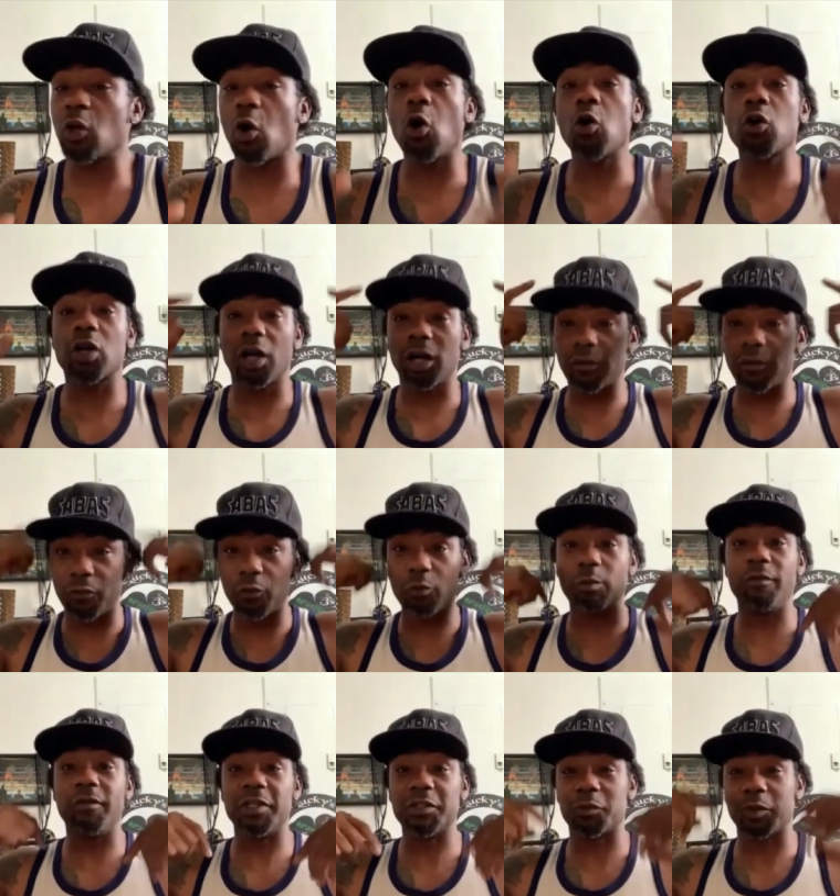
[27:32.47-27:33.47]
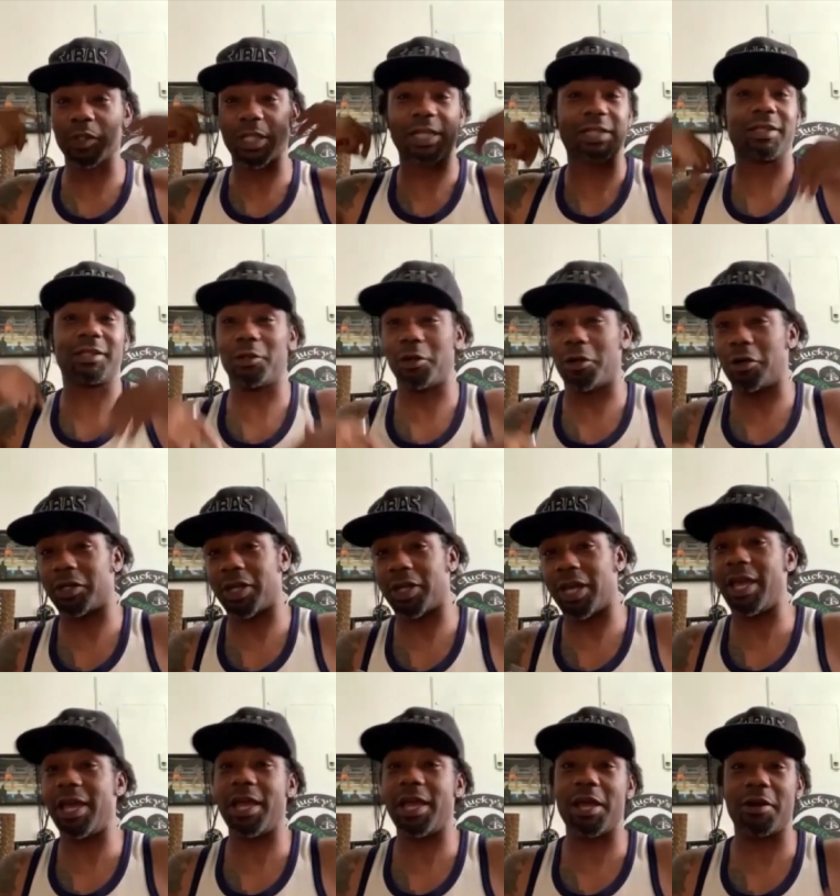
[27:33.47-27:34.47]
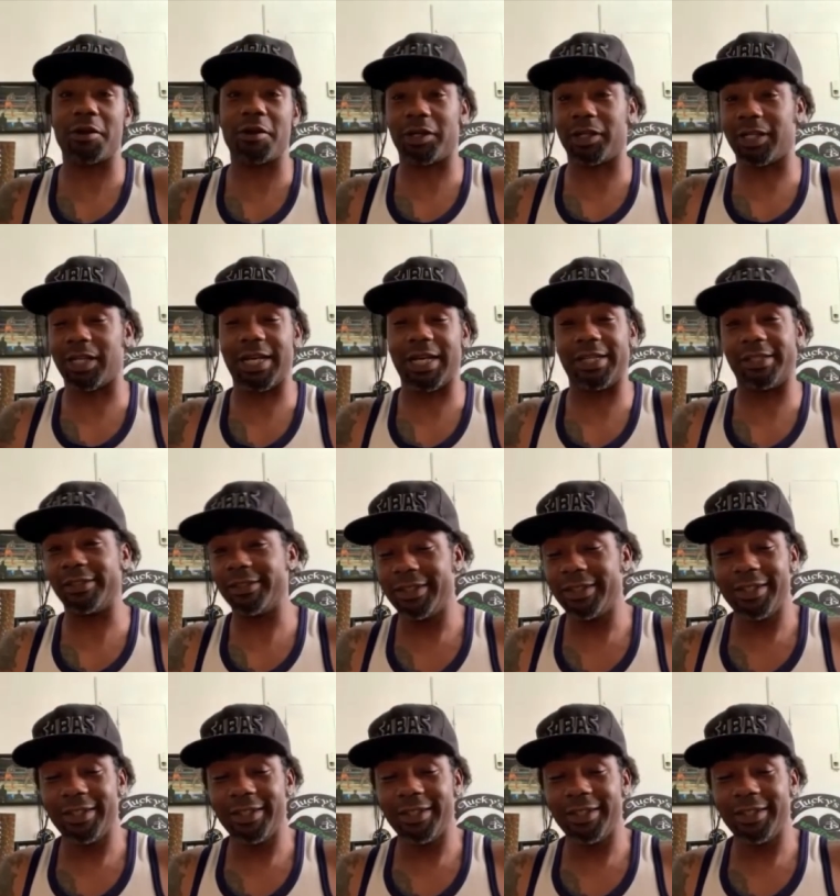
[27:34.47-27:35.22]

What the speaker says: old kung fu movies with like the long hair and like.